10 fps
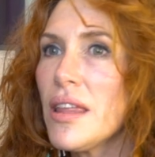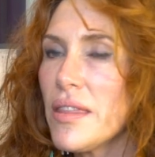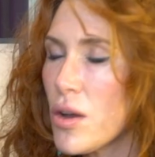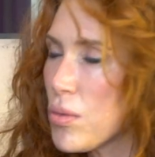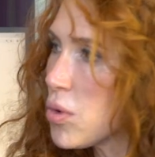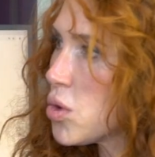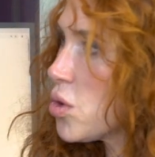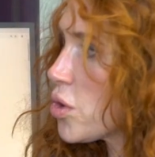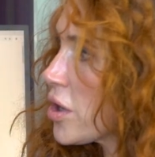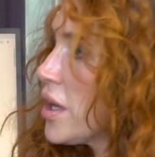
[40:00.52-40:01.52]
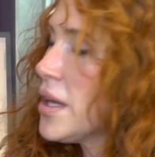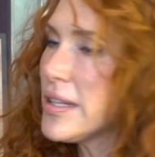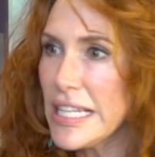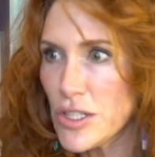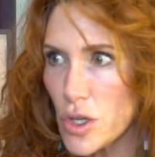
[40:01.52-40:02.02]
they are more
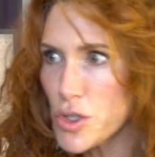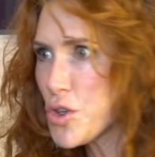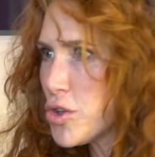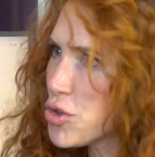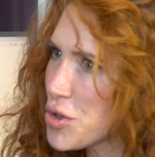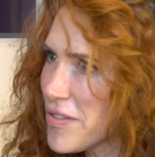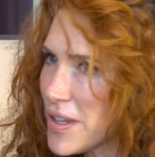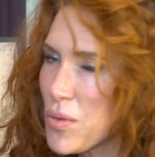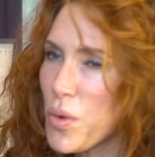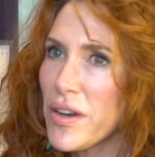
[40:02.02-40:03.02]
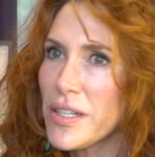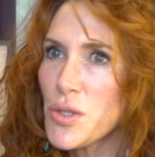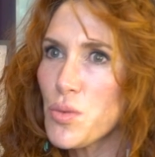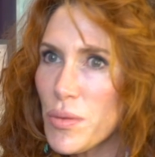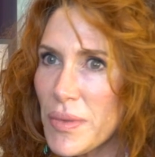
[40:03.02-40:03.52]
testosterone driven,
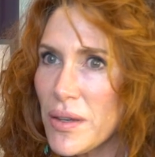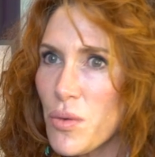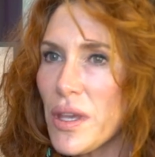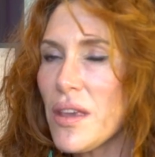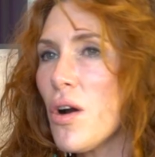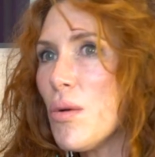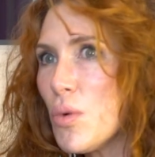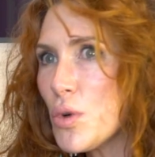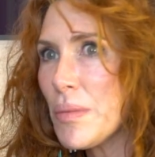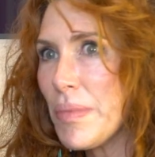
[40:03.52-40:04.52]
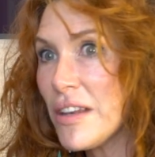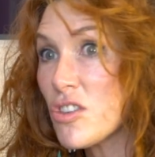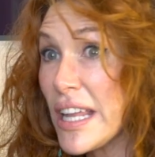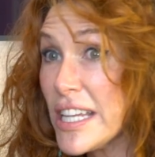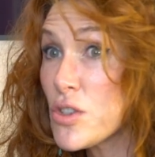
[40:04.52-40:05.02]
whereas women, we are more
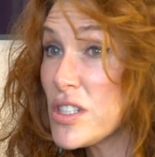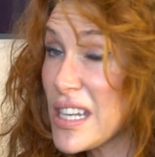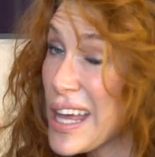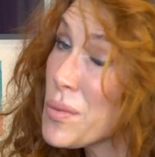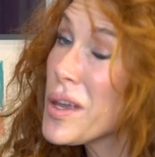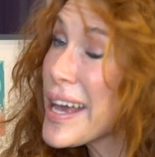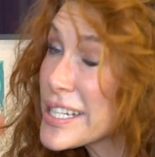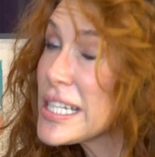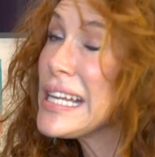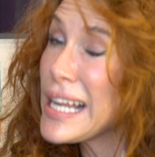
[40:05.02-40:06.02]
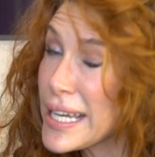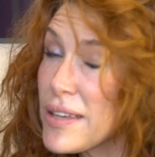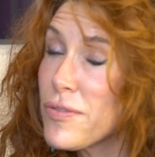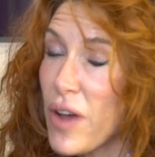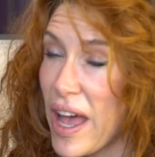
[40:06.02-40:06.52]
dependent on estrogen. And we are actually
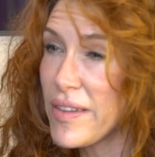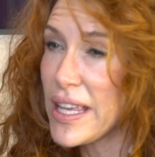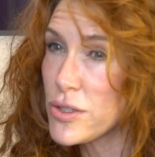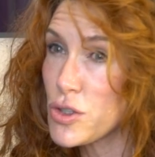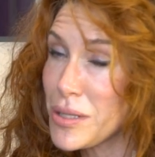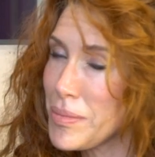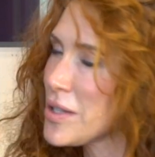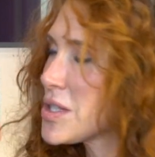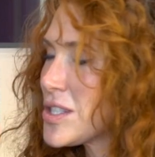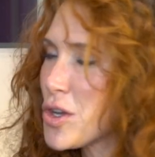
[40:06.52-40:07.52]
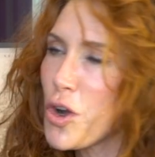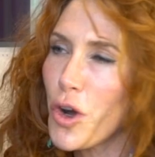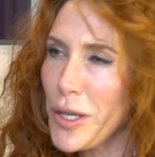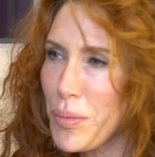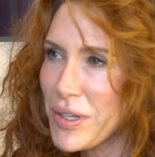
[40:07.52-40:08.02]
lucky for having estrogen because it's so
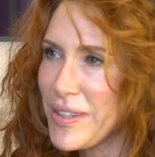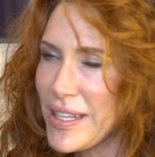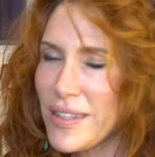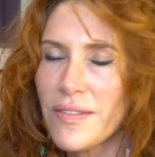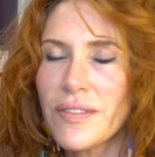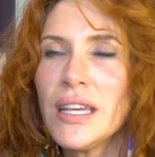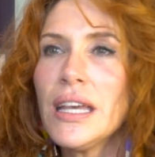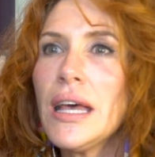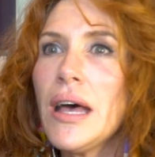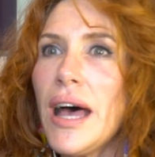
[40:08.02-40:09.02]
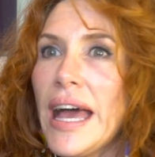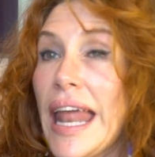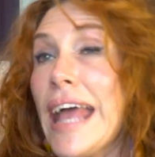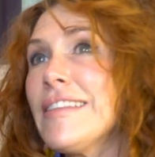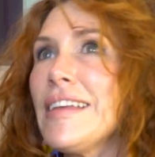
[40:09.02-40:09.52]
cardioprotective and
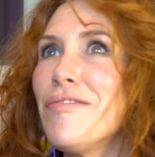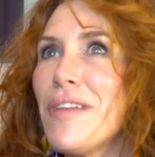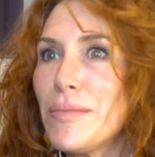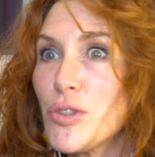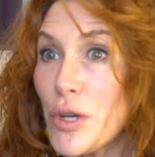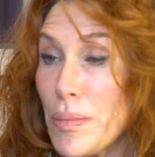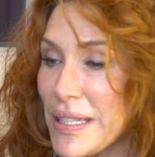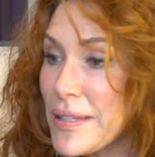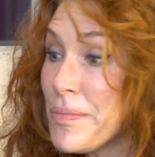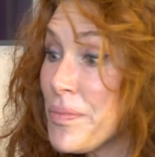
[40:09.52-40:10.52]
anti-inflammatory. But